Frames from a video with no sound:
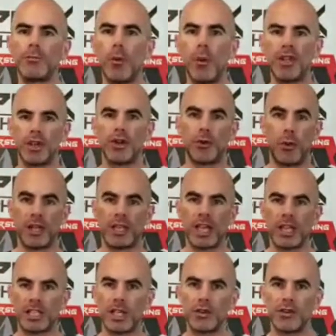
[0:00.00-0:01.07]
But when you're with
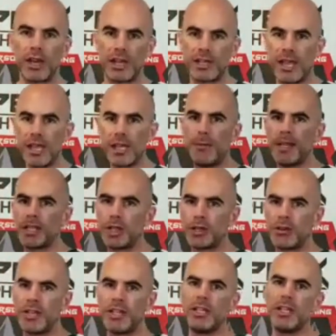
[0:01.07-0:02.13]
us and you're on a daily basis, you're
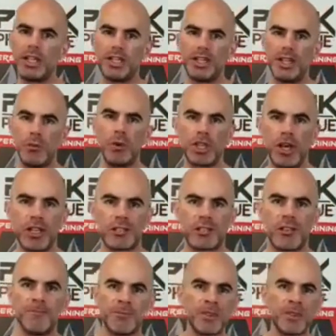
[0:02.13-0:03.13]
in the gym with us